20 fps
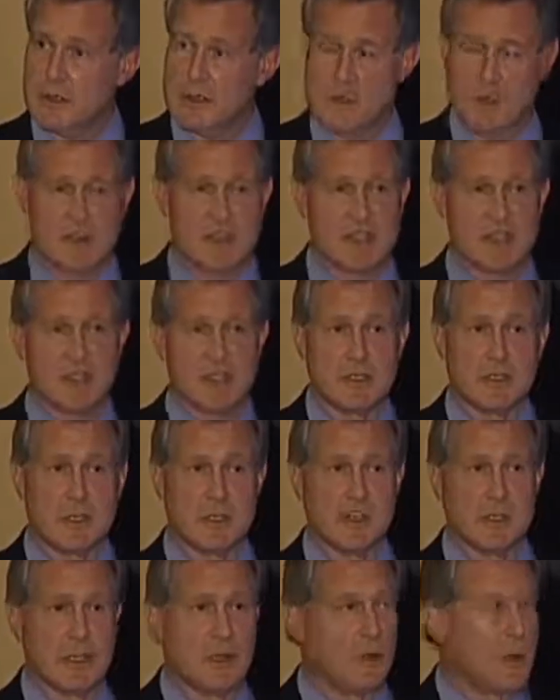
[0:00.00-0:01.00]
So the insulin
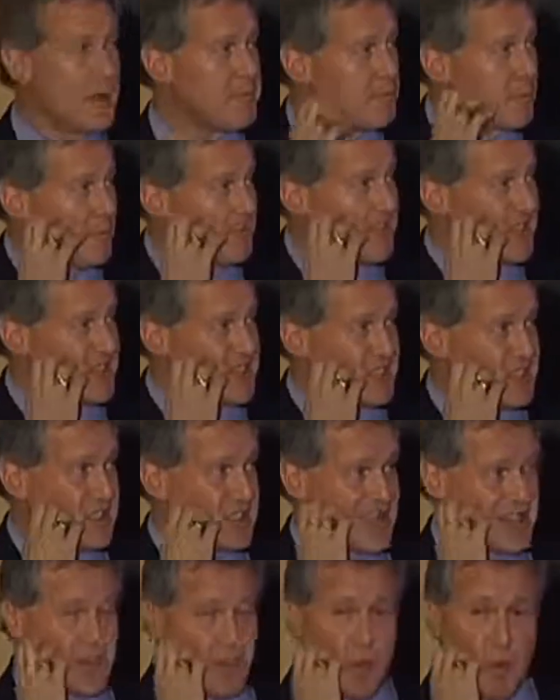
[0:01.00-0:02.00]
doesn't go up. Well, if the insulin
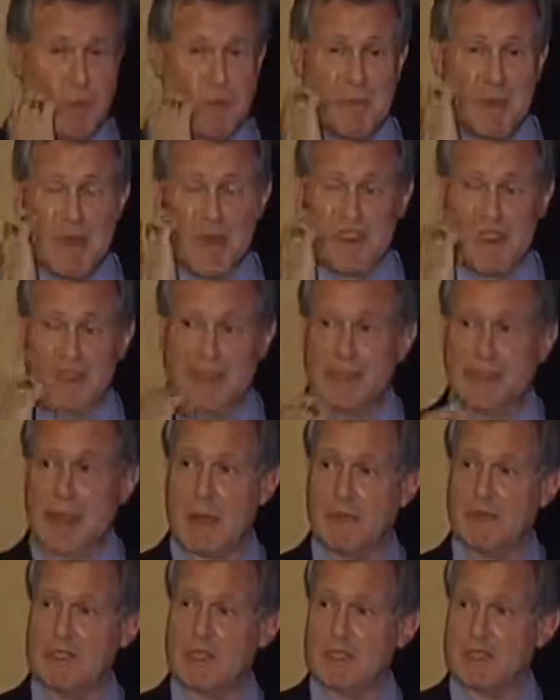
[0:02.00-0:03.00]
doesn't go up, then
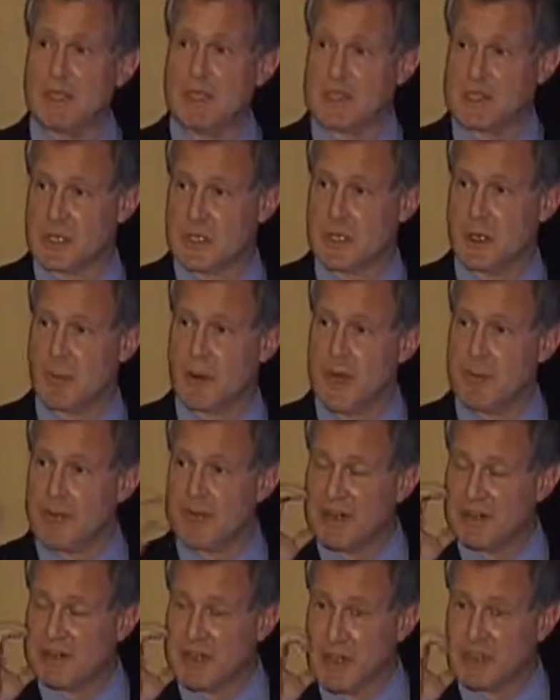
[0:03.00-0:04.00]
leptin doesn't go up.
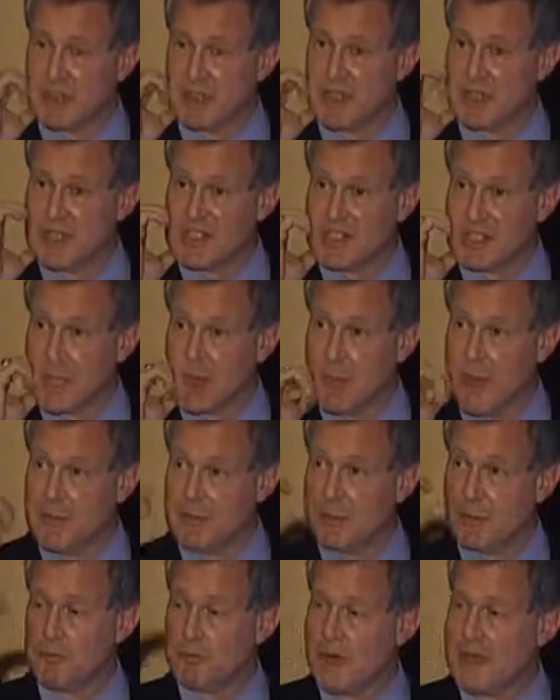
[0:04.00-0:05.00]
And if leptin doesn't go
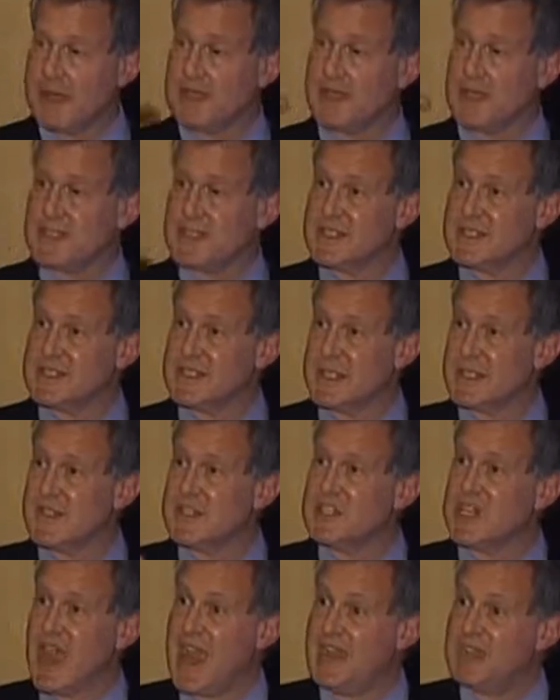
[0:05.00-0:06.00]
up, your brain doesn't see
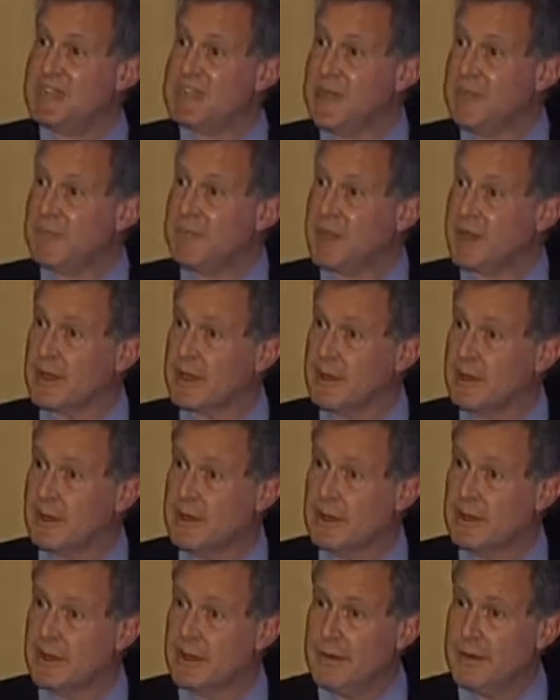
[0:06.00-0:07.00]
that you ate something.
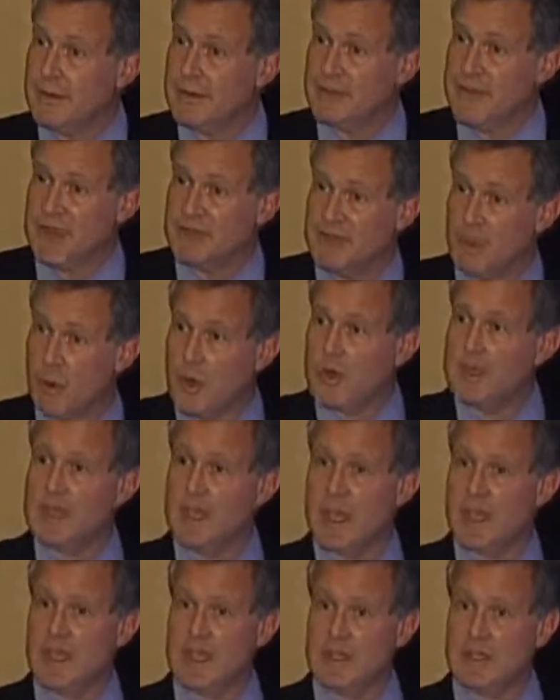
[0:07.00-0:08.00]
Therefore,
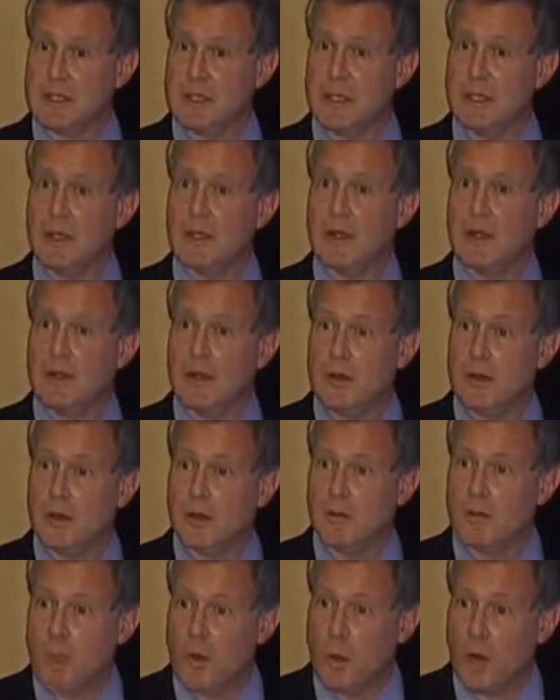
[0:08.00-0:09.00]
you eat
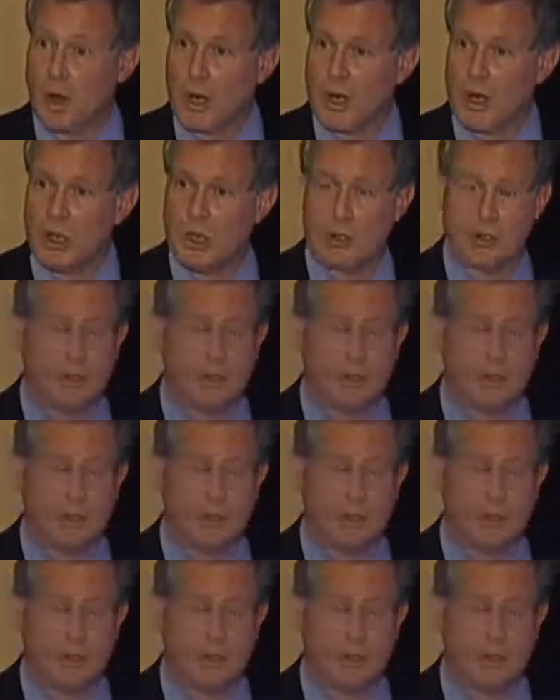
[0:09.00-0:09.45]
more.